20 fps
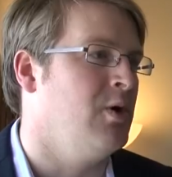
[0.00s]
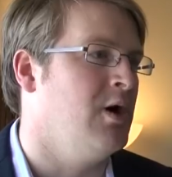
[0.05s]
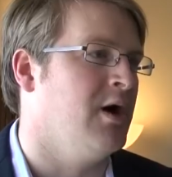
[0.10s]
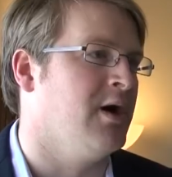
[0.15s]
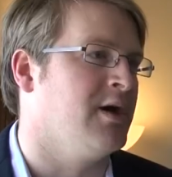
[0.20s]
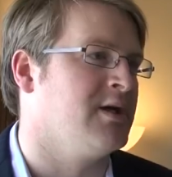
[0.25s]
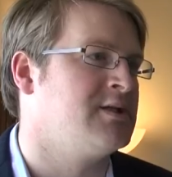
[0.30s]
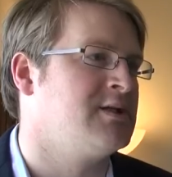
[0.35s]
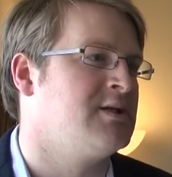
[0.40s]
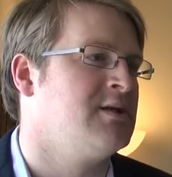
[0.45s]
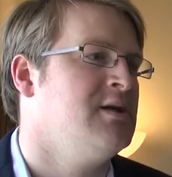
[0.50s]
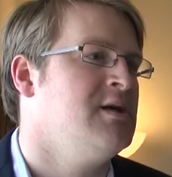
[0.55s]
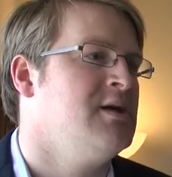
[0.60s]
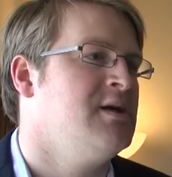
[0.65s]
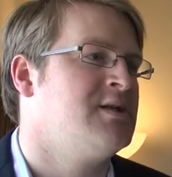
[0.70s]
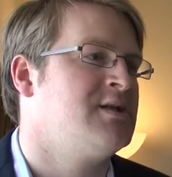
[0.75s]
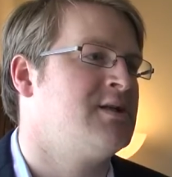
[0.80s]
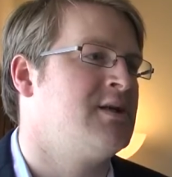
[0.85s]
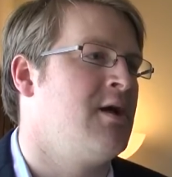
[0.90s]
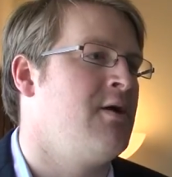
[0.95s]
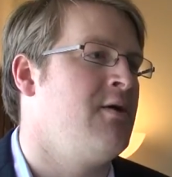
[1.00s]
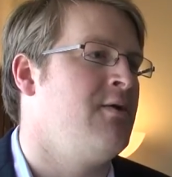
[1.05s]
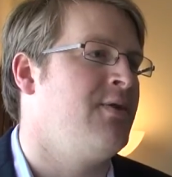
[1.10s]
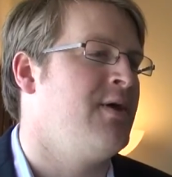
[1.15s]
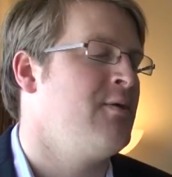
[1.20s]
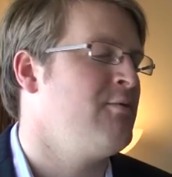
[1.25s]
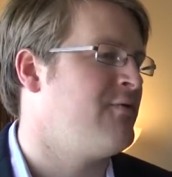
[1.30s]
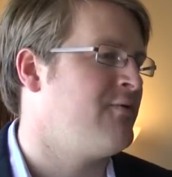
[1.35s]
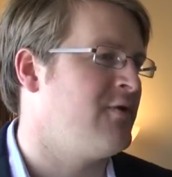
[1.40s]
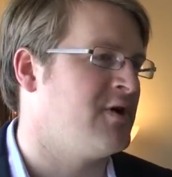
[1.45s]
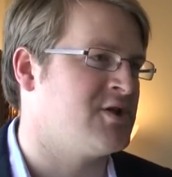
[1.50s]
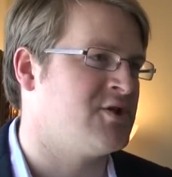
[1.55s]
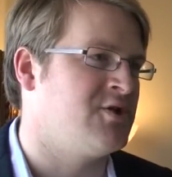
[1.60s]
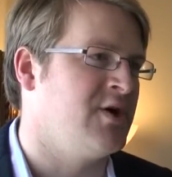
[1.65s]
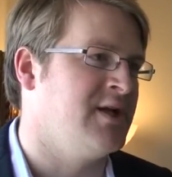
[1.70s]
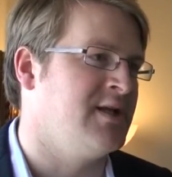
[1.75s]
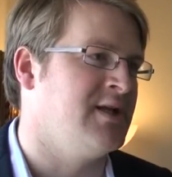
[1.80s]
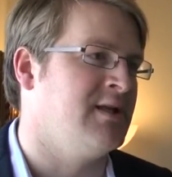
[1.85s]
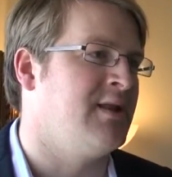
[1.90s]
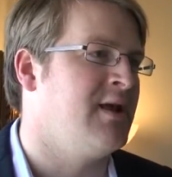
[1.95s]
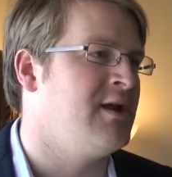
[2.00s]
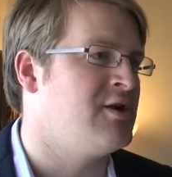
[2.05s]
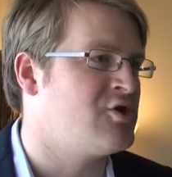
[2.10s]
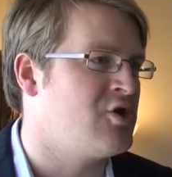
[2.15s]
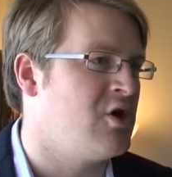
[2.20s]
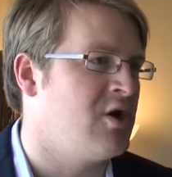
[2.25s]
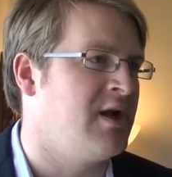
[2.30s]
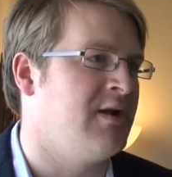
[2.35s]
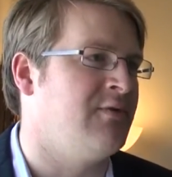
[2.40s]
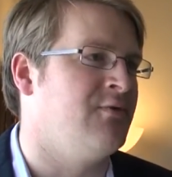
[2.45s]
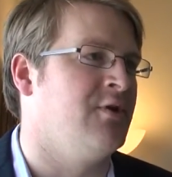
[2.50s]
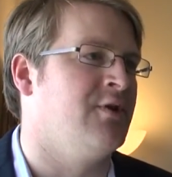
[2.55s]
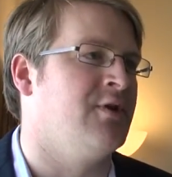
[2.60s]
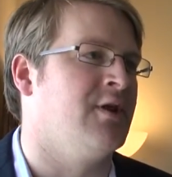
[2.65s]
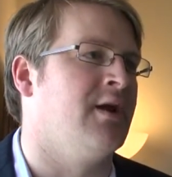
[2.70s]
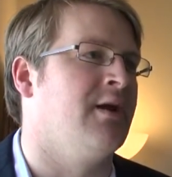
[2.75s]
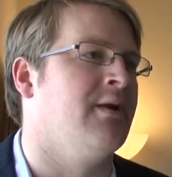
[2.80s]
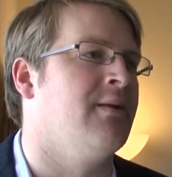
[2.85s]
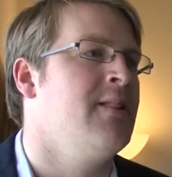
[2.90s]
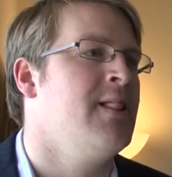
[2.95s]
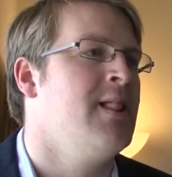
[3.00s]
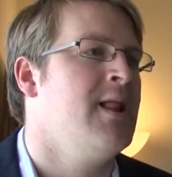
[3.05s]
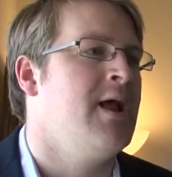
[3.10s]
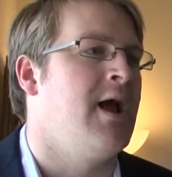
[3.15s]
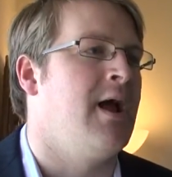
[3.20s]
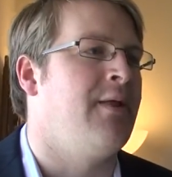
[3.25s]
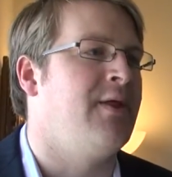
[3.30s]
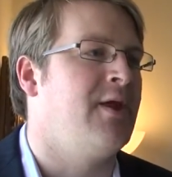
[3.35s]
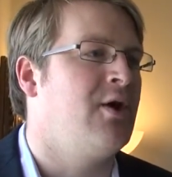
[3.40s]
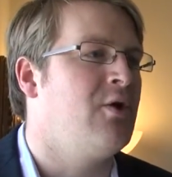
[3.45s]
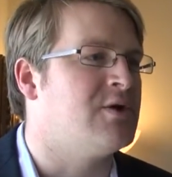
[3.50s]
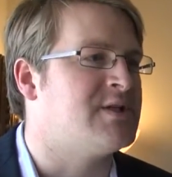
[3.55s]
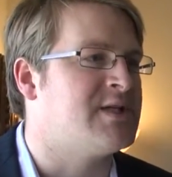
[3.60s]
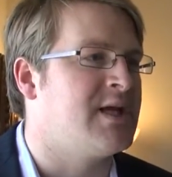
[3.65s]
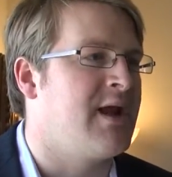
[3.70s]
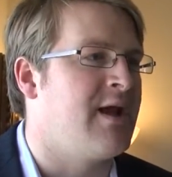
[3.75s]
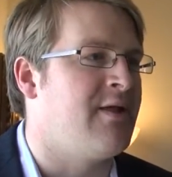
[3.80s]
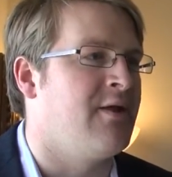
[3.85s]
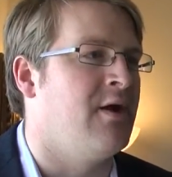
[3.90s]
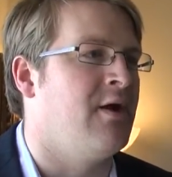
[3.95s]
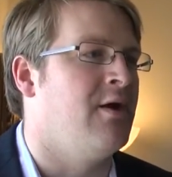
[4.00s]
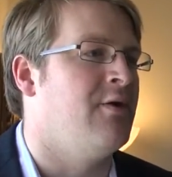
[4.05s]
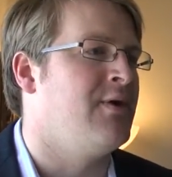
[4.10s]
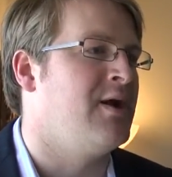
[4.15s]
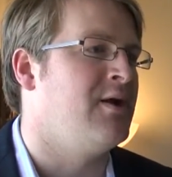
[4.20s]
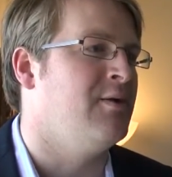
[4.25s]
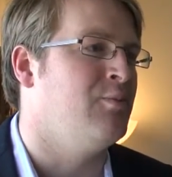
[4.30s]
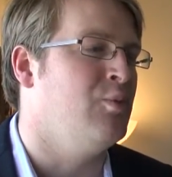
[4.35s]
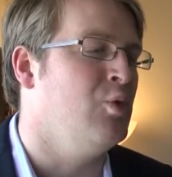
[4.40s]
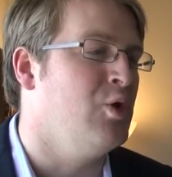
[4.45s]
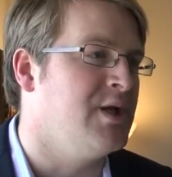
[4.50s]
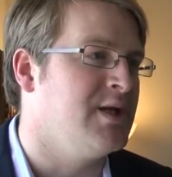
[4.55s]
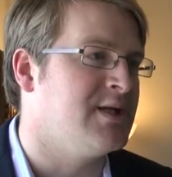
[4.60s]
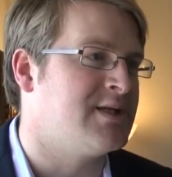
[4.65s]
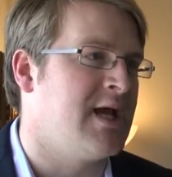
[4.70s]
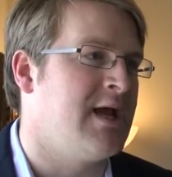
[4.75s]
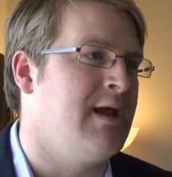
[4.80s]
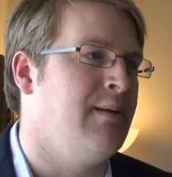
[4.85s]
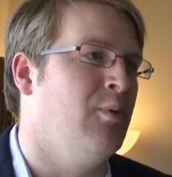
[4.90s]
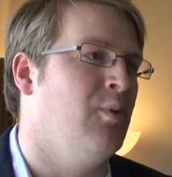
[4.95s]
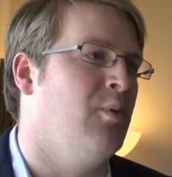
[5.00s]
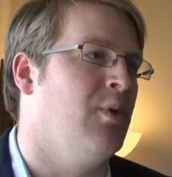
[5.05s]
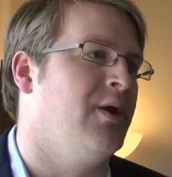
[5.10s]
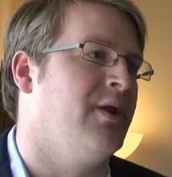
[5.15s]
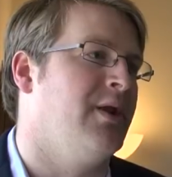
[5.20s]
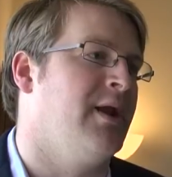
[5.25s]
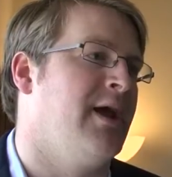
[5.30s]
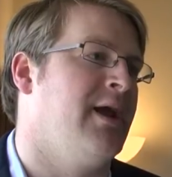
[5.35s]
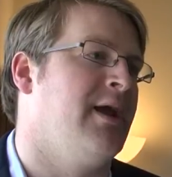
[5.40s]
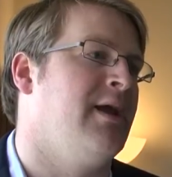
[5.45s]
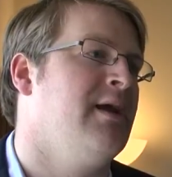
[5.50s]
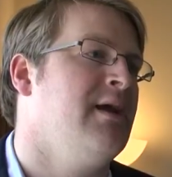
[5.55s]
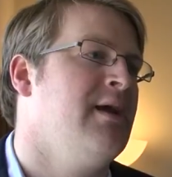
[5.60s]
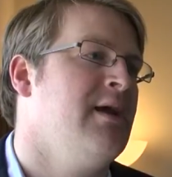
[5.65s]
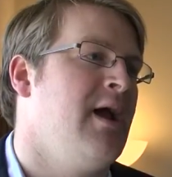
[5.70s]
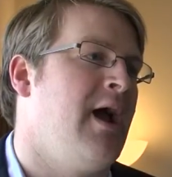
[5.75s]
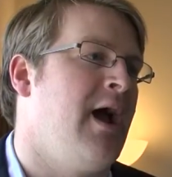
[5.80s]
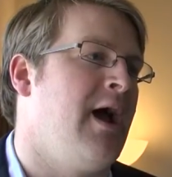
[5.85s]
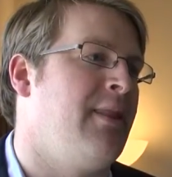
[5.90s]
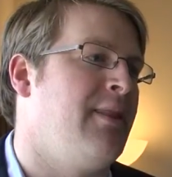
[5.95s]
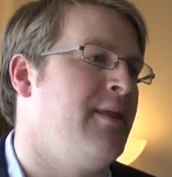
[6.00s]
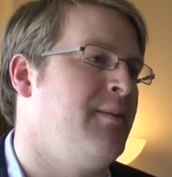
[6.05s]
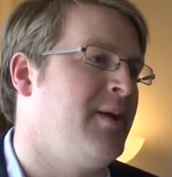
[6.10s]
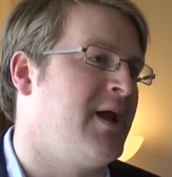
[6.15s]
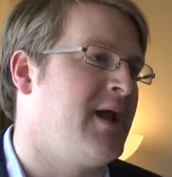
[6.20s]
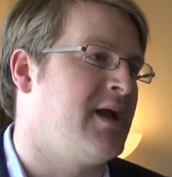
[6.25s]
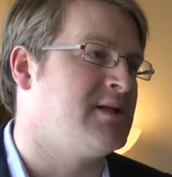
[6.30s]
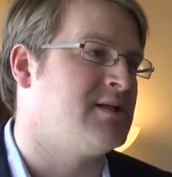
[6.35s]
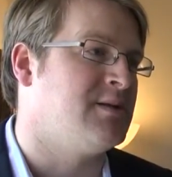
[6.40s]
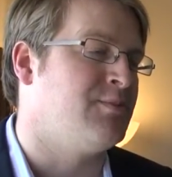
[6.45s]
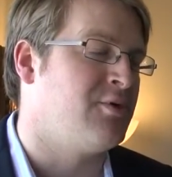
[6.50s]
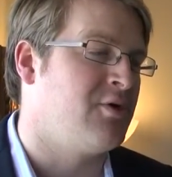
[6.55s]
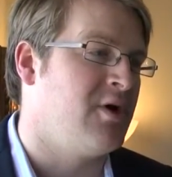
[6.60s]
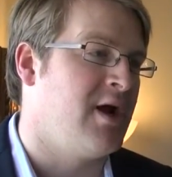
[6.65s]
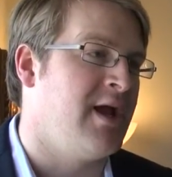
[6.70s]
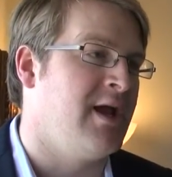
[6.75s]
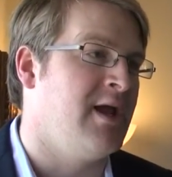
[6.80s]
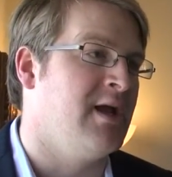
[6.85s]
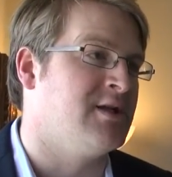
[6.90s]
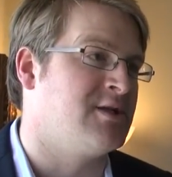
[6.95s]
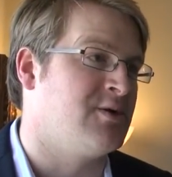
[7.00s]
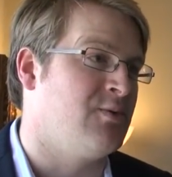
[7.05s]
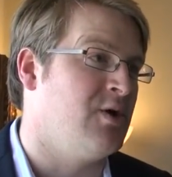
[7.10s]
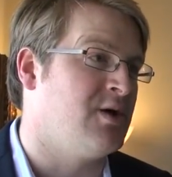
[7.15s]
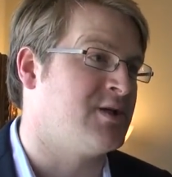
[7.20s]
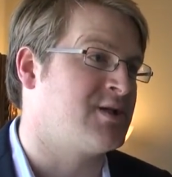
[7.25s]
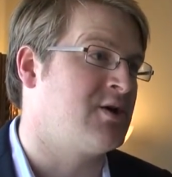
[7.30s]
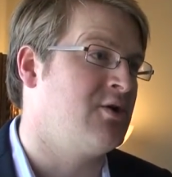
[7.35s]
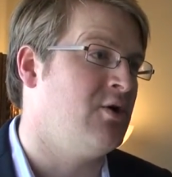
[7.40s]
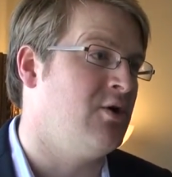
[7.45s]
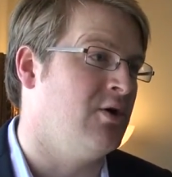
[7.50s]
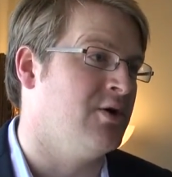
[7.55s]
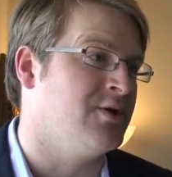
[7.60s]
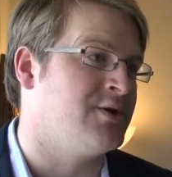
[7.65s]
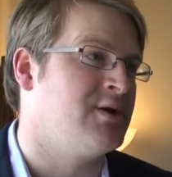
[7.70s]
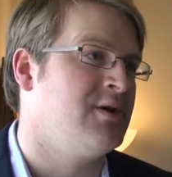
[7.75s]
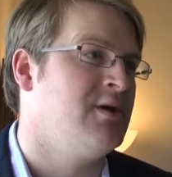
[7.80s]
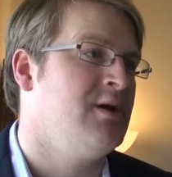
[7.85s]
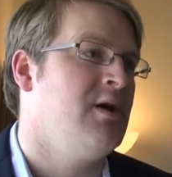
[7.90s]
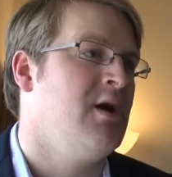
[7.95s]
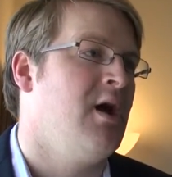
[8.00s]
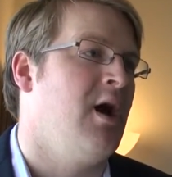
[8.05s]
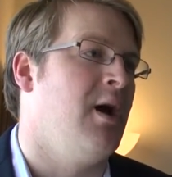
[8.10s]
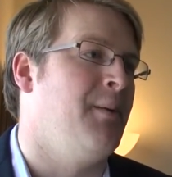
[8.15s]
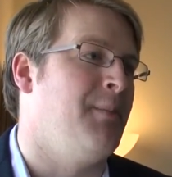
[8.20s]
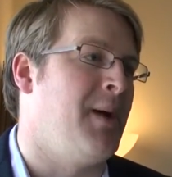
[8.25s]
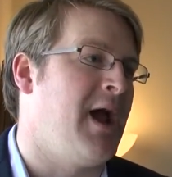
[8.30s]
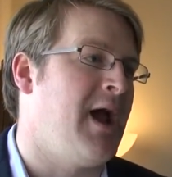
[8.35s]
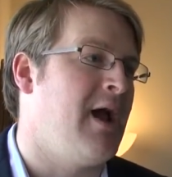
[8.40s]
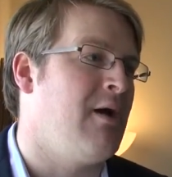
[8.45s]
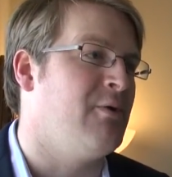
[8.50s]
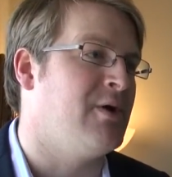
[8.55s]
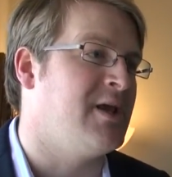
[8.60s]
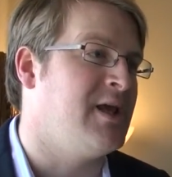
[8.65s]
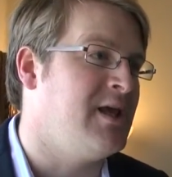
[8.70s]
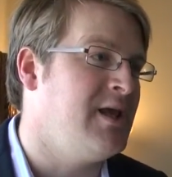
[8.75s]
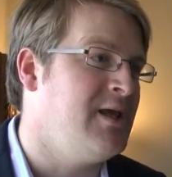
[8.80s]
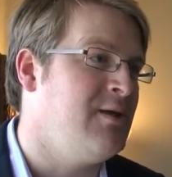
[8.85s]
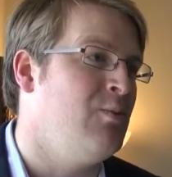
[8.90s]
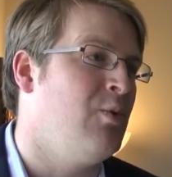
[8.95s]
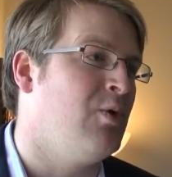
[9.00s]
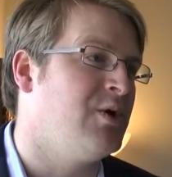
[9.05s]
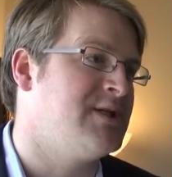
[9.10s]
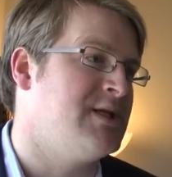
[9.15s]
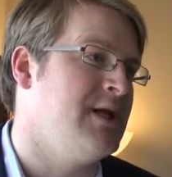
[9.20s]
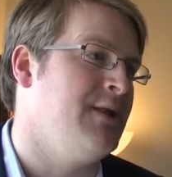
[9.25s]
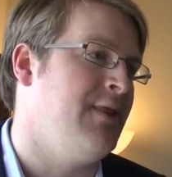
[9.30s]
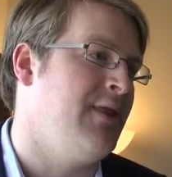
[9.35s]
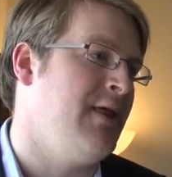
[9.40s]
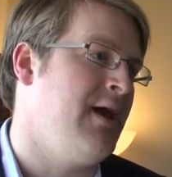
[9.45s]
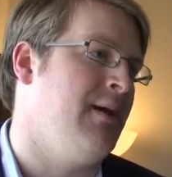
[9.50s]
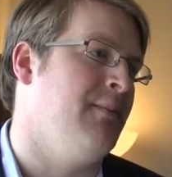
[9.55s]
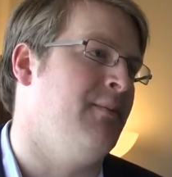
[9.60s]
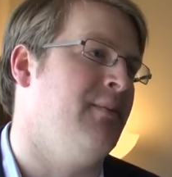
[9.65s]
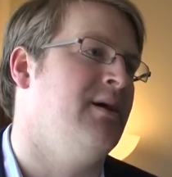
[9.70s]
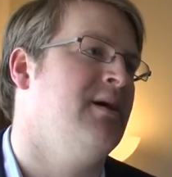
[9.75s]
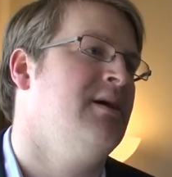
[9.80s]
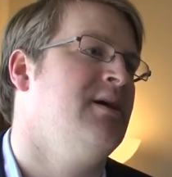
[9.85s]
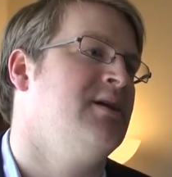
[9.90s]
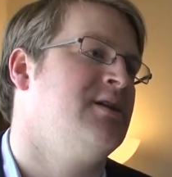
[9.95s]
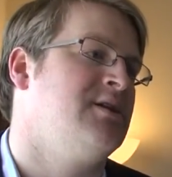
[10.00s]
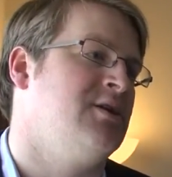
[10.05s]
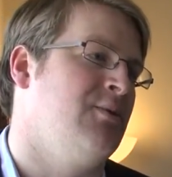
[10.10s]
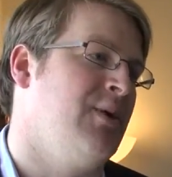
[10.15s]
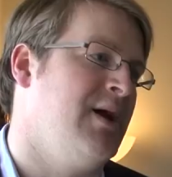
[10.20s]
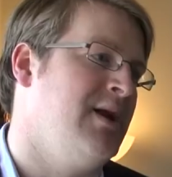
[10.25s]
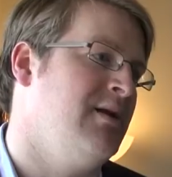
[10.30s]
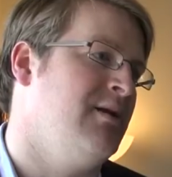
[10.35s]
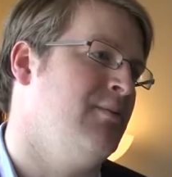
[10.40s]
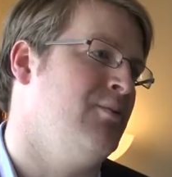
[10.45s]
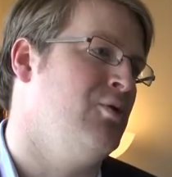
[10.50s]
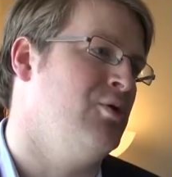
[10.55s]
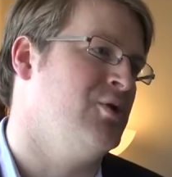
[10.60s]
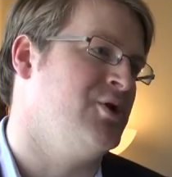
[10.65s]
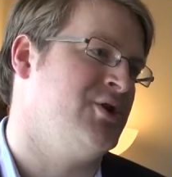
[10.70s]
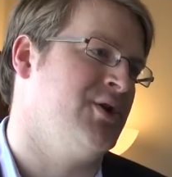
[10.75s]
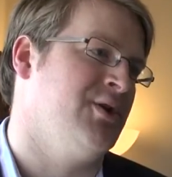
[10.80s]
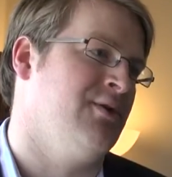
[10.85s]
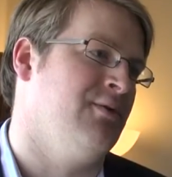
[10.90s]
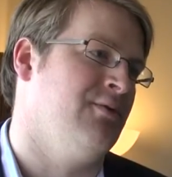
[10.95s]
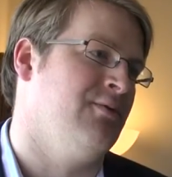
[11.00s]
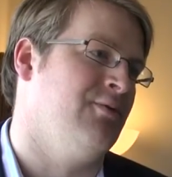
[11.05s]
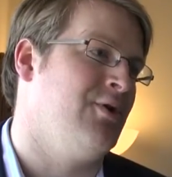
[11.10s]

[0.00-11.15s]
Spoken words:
worked. So they were frustrated, they tried everything, and they got together around a wooden table one day and they began to pray and to ask God how He wanted them to end abortion.